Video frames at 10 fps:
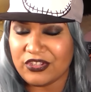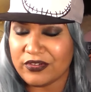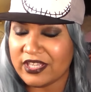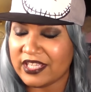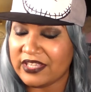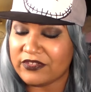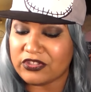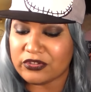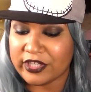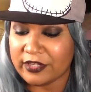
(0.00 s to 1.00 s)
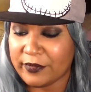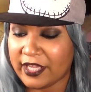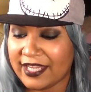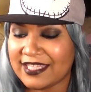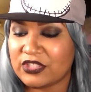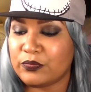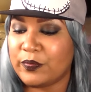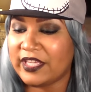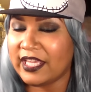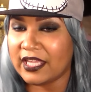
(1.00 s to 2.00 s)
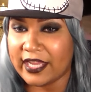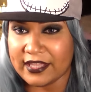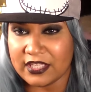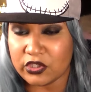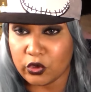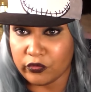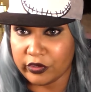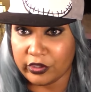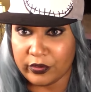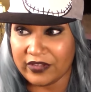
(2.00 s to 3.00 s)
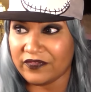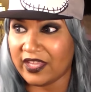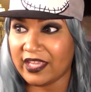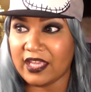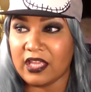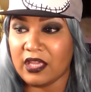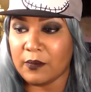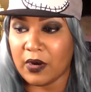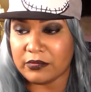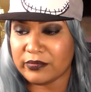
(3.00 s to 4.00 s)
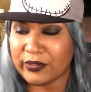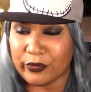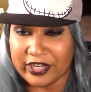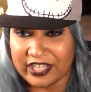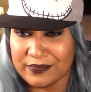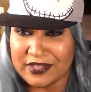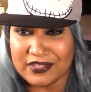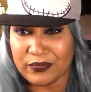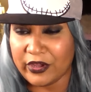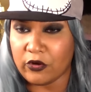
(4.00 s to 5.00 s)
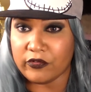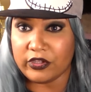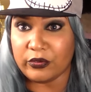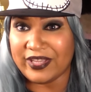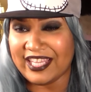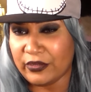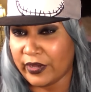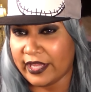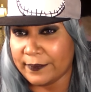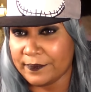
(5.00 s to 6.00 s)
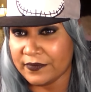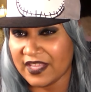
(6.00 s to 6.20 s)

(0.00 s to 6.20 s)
you can even trick a man into being like this over you if they probably weren't going to be this way over you anyway.